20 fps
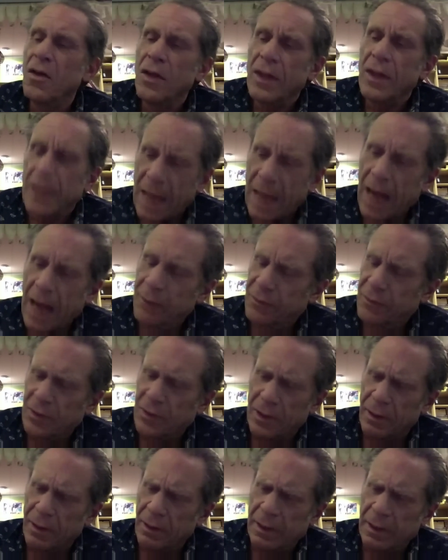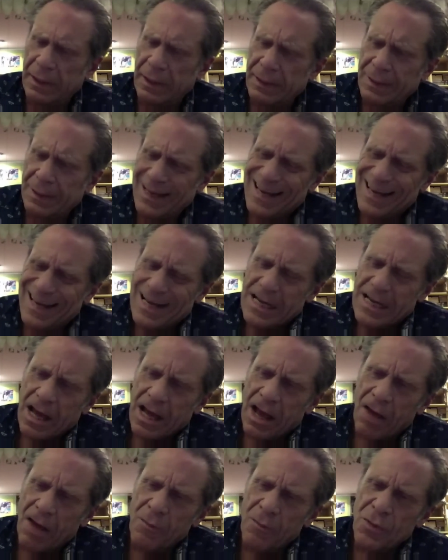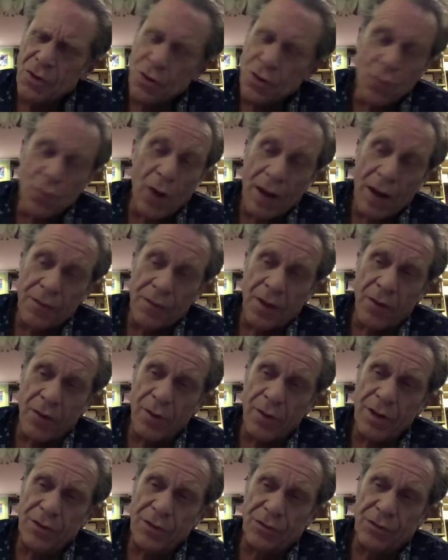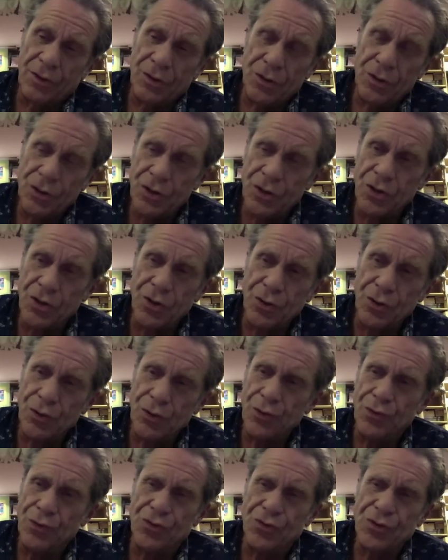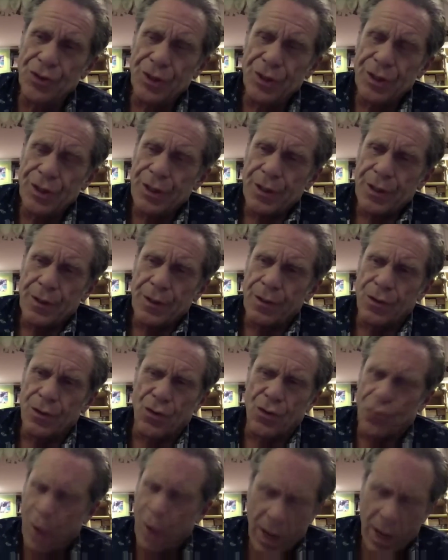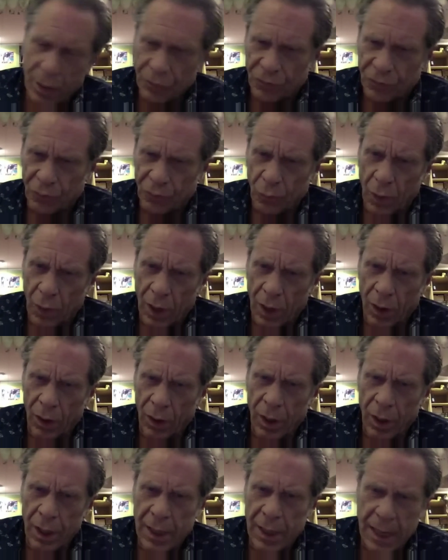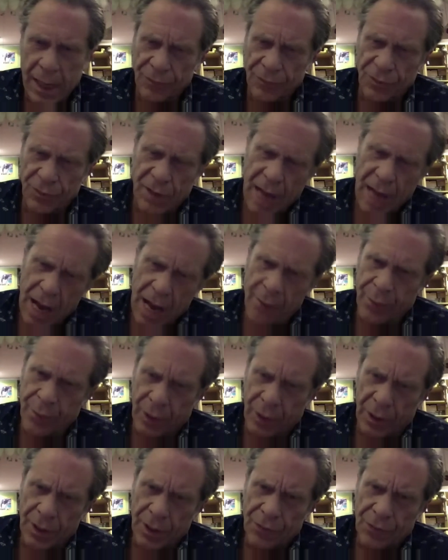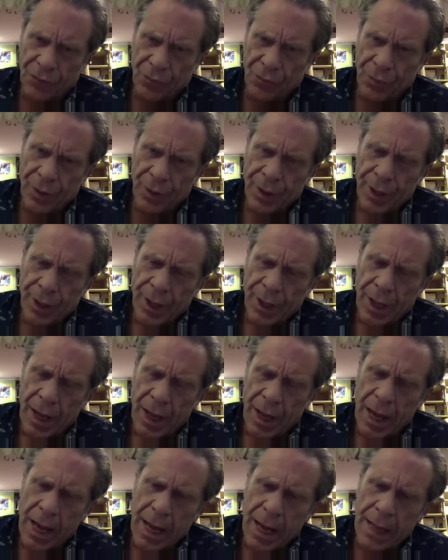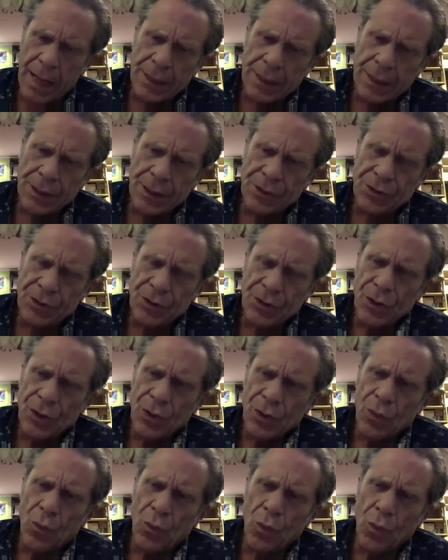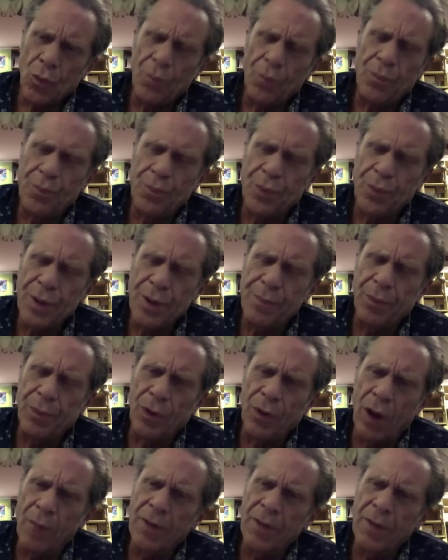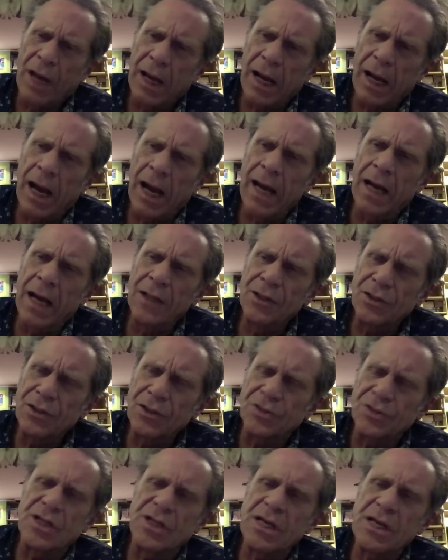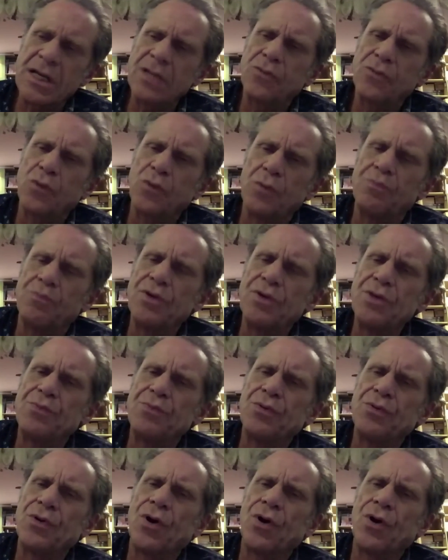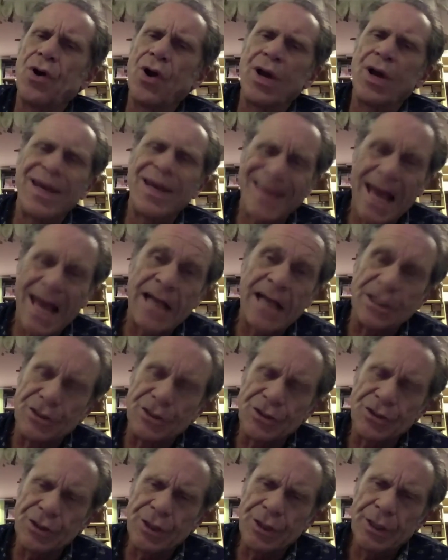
Absolutely. And I mean, you're right. There is a huge groundswell against capitalism. And what people are, I mean, I understand what people are against.